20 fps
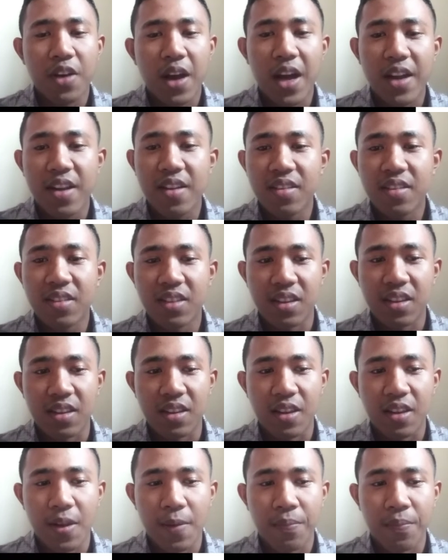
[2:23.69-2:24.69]

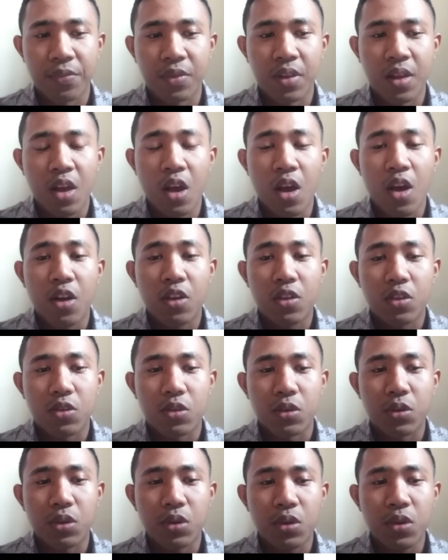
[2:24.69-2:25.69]
honesty.
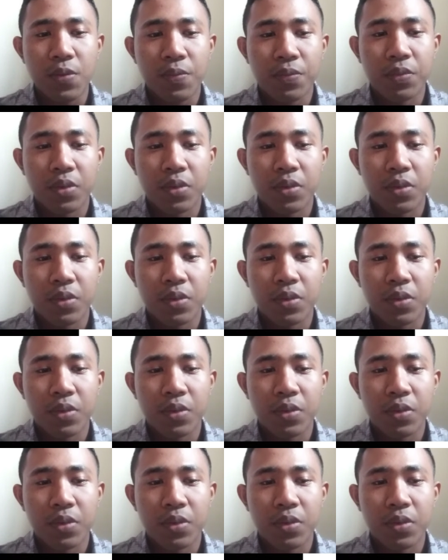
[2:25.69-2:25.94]
2.